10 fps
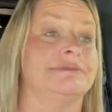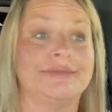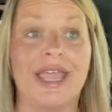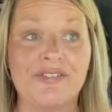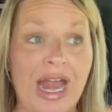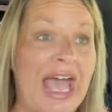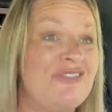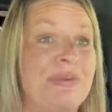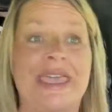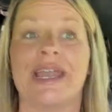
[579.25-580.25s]
Never have
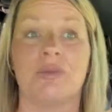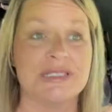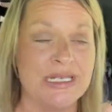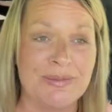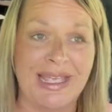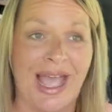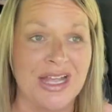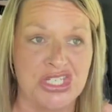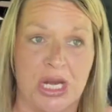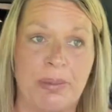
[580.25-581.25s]
been. I wasn't a big
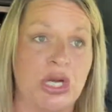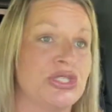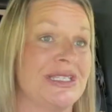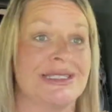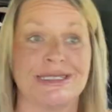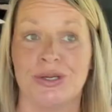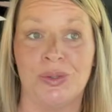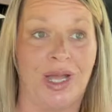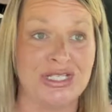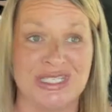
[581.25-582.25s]
eyeshadow person, so
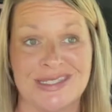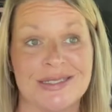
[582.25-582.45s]
I just,